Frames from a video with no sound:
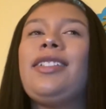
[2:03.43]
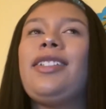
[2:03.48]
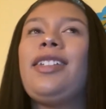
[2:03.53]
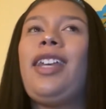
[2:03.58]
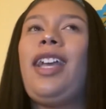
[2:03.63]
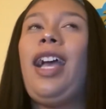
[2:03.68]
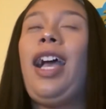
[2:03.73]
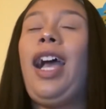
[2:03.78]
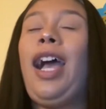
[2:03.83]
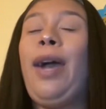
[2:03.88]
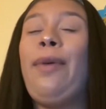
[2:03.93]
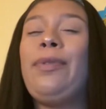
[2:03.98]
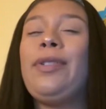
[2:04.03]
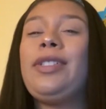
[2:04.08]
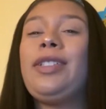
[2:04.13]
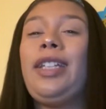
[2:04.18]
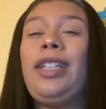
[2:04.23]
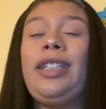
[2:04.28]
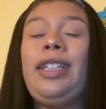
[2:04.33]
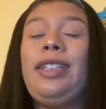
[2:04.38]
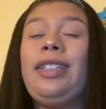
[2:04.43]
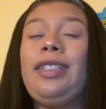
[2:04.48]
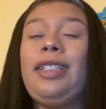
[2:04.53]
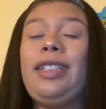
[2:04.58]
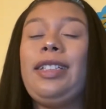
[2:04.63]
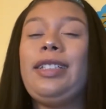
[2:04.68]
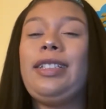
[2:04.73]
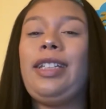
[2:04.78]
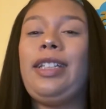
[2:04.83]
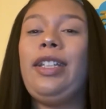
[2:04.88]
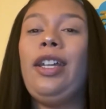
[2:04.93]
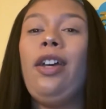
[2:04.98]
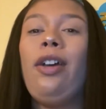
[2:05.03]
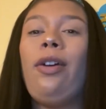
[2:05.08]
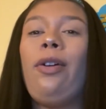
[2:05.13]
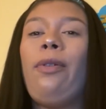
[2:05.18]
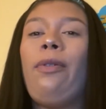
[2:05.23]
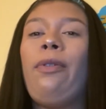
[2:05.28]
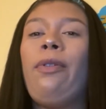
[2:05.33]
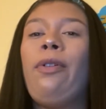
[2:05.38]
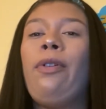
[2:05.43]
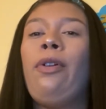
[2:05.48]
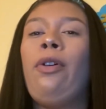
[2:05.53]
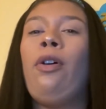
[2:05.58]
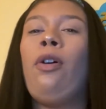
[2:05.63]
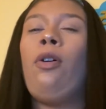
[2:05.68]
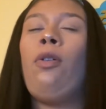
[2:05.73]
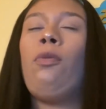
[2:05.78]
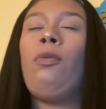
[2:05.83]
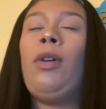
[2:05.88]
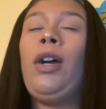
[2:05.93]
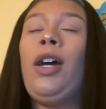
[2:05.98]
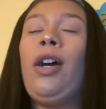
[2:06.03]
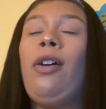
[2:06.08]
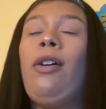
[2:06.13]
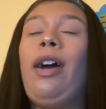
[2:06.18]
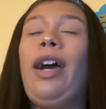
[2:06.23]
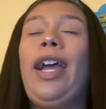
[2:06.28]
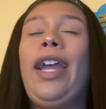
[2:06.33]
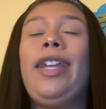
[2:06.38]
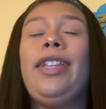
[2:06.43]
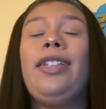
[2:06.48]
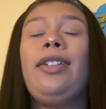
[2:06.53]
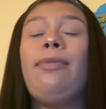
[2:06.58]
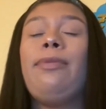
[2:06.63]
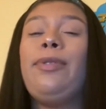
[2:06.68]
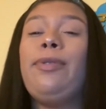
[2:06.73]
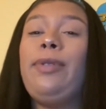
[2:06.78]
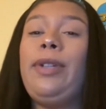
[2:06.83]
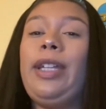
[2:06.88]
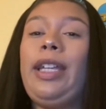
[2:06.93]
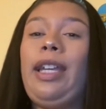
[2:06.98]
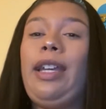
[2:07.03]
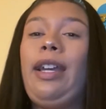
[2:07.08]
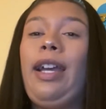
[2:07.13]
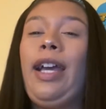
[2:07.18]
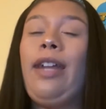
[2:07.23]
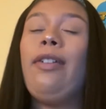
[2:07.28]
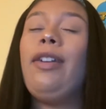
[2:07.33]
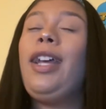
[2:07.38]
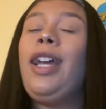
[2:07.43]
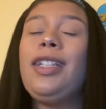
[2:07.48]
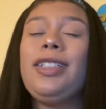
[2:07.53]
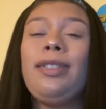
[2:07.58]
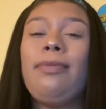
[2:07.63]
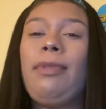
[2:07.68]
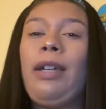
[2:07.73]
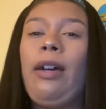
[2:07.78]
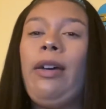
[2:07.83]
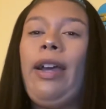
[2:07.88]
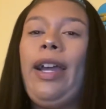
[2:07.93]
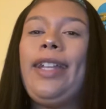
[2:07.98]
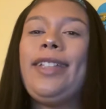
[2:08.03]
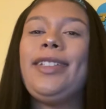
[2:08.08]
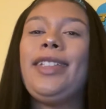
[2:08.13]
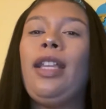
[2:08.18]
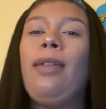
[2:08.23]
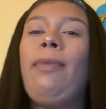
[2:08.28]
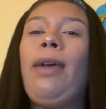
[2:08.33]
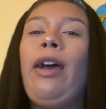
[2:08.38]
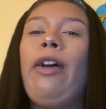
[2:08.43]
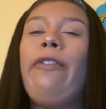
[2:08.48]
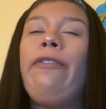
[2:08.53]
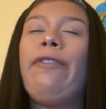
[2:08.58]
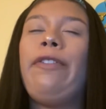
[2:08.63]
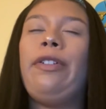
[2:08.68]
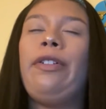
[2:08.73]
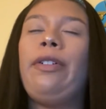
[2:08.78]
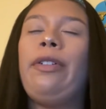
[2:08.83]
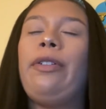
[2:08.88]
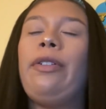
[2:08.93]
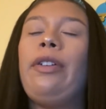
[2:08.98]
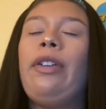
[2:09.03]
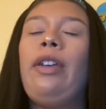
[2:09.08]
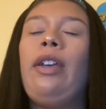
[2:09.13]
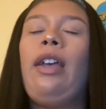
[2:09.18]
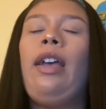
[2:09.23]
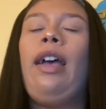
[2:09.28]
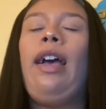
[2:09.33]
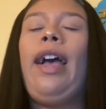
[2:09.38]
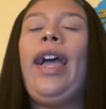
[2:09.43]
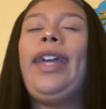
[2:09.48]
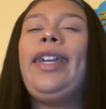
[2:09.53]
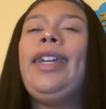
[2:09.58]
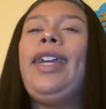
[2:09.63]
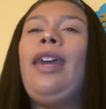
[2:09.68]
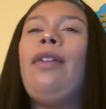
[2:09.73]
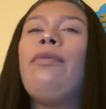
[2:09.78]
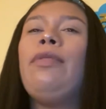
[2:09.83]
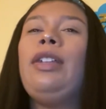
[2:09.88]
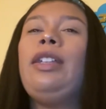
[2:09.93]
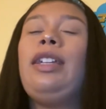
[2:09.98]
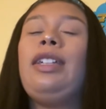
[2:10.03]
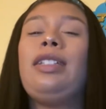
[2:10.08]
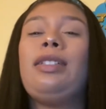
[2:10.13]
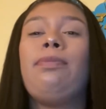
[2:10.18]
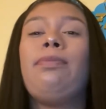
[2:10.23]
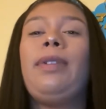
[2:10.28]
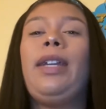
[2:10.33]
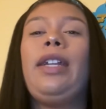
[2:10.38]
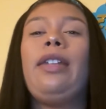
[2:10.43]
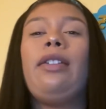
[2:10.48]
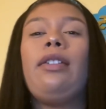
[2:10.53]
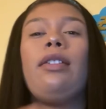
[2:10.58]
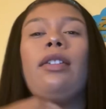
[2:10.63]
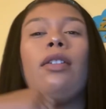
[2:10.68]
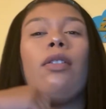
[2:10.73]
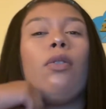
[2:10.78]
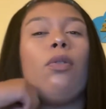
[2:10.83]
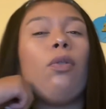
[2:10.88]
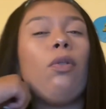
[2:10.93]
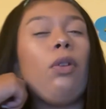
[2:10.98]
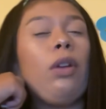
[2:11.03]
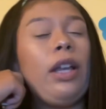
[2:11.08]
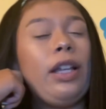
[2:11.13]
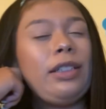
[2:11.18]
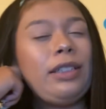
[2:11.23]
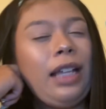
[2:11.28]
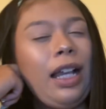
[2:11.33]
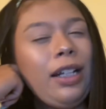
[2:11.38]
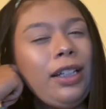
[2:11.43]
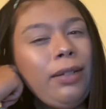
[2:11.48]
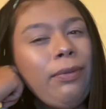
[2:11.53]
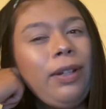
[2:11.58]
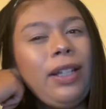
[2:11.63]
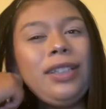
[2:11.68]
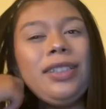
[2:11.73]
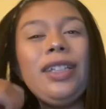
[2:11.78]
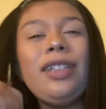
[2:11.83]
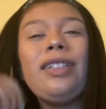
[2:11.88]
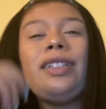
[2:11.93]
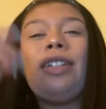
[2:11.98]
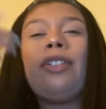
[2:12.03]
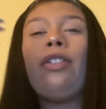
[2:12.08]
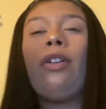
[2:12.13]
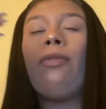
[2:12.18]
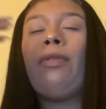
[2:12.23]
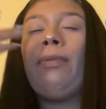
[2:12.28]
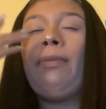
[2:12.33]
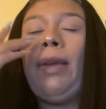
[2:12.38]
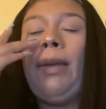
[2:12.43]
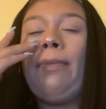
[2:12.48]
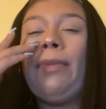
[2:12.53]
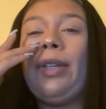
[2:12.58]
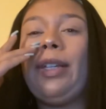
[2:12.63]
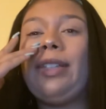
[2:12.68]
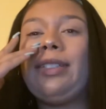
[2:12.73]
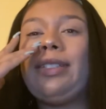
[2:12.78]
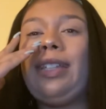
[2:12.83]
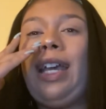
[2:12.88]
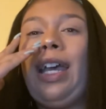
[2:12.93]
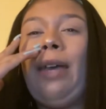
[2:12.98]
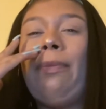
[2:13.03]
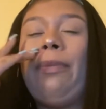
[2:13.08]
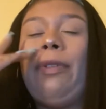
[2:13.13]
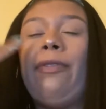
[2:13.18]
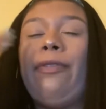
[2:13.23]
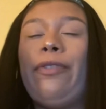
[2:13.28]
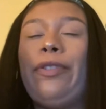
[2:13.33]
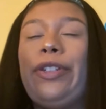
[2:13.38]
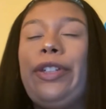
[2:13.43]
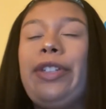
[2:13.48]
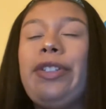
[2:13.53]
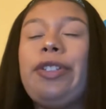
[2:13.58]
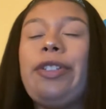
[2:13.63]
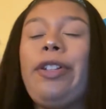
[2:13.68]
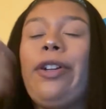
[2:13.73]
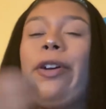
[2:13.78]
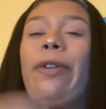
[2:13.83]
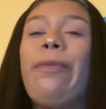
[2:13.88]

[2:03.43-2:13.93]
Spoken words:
I was scared that he's going to say no. Well, I end up doing it. I don't ask him out. I tell him how I feel. I can't really explain exactly what I said because I don't remember, because that happened 4 years ago.